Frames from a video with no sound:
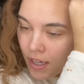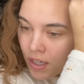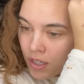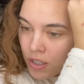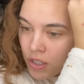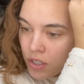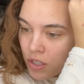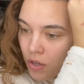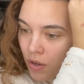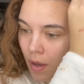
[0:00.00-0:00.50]

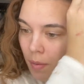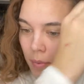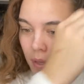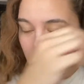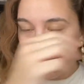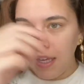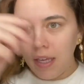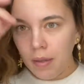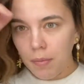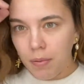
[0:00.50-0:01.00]
So I'm gonna
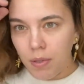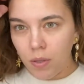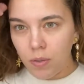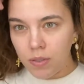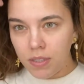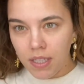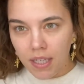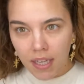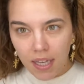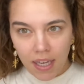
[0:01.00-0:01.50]
keep
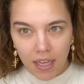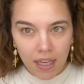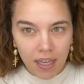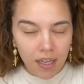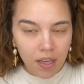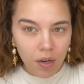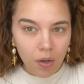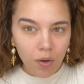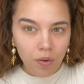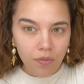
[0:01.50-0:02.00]
using it,
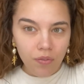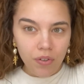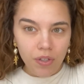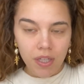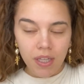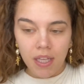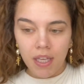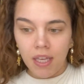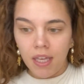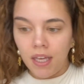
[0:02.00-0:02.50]
and
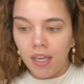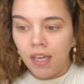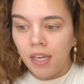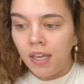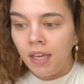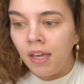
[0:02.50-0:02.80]
hopefully